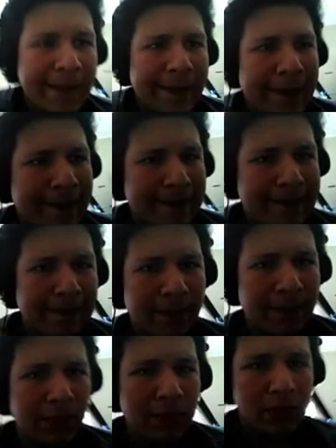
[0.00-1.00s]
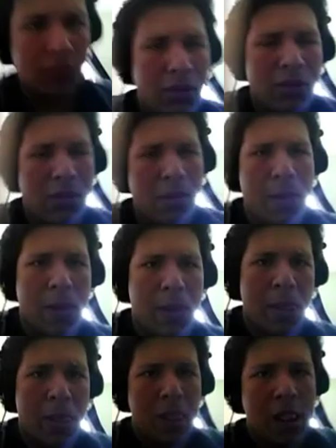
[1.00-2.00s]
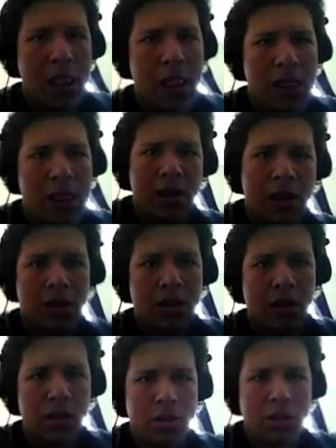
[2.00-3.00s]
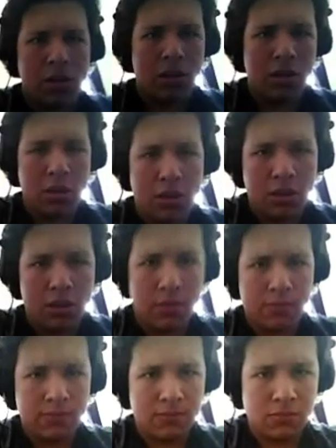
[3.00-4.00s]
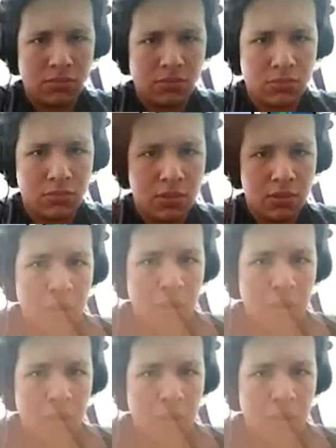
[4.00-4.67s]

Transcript: (no one is talking)